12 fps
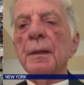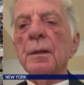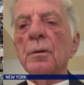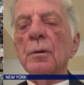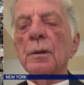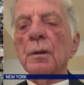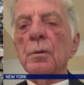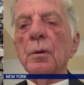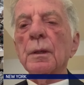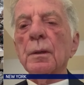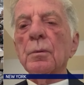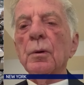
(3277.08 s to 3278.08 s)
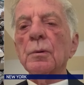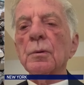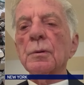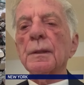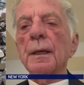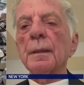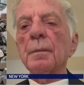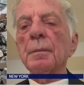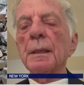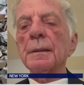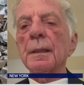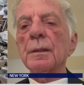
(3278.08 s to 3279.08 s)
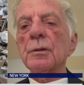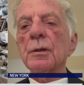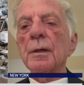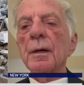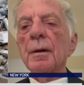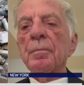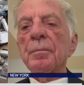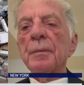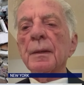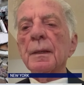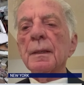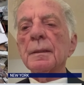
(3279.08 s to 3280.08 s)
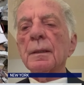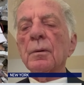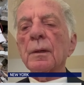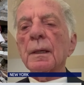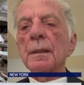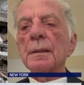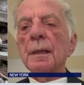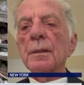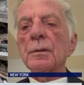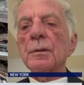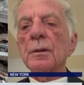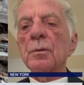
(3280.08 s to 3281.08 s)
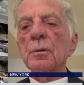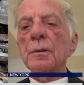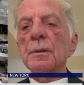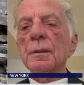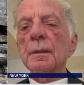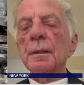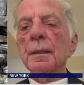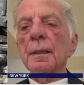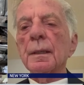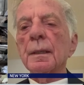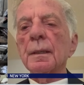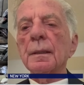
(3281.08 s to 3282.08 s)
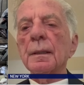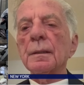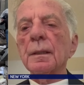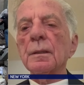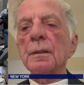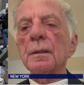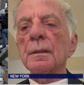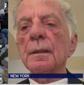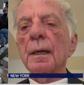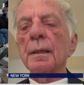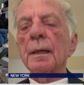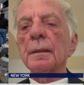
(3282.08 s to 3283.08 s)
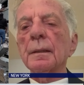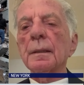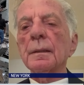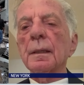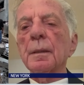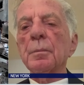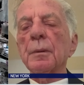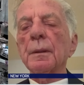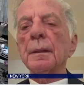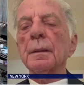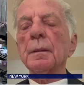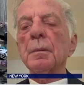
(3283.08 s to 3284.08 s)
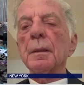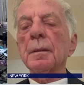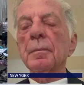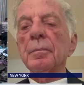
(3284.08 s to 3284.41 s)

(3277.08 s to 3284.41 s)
in order, quote unquote, to send a message, is an organization whose decisions are not easily predictable.